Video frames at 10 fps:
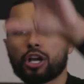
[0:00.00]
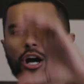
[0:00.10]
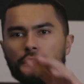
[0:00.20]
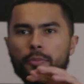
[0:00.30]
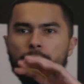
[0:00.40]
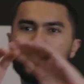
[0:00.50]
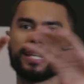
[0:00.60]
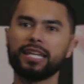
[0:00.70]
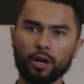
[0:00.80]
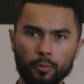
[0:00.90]
The color
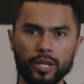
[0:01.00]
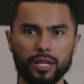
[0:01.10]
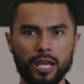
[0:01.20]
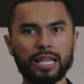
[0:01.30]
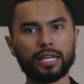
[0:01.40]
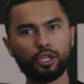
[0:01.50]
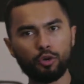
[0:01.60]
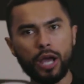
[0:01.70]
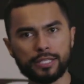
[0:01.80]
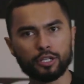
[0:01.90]
palette here,
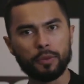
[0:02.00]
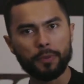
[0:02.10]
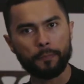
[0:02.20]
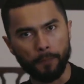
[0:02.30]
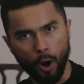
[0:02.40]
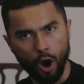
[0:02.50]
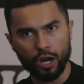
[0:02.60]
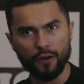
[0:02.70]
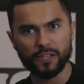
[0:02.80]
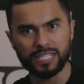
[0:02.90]
you guys are gonna be
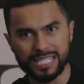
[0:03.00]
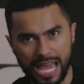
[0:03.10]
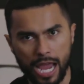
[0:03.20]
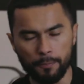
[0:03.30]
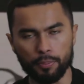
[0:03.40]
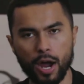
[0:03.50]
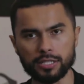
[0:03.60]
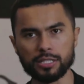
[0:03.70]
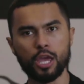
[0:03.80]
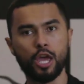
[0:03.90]
part of the design process.